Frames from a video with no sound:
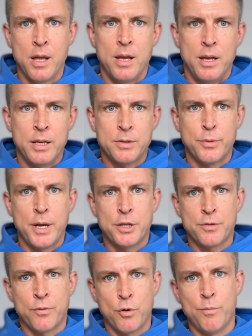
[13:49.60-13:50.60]
It's
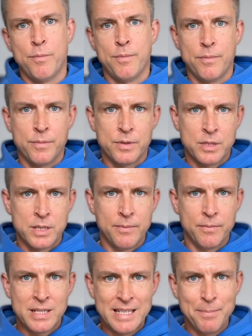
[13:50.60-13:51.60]
ranged from sim
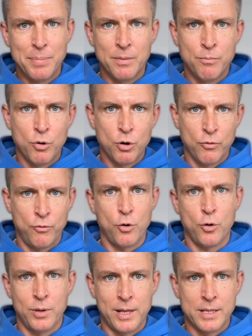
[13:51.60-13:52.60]
simple
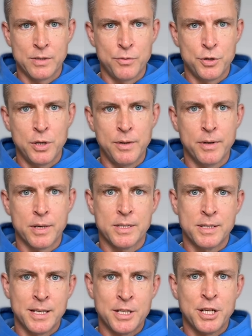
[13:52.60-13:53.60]
monofocal lens, which delivers
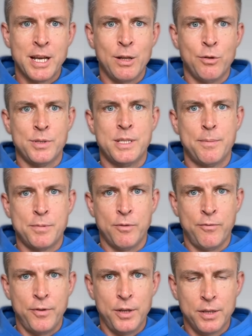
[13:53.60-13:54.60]
the shallowest depth of
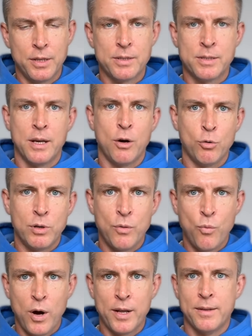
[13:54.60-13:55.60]
field, the only
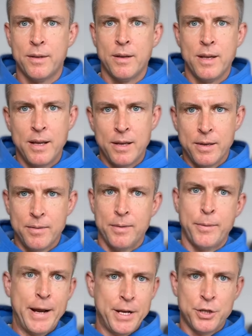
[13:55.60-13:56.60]
one
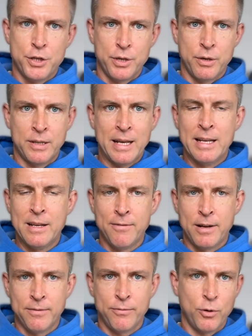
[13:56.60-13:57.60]
range on
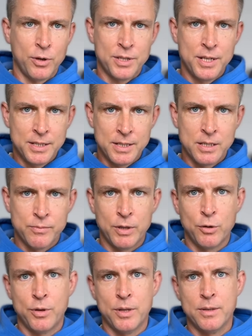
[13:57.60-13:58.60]
unrivaled focal distance when
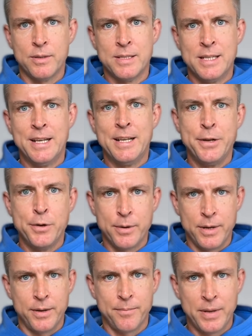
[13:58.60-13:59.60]
you can see
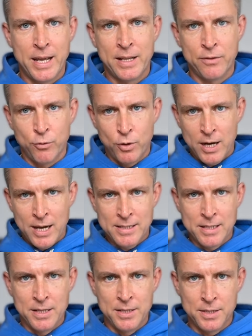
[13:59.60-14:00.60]
clearly, and for other
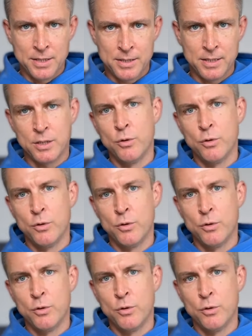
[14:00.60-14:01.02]
distances you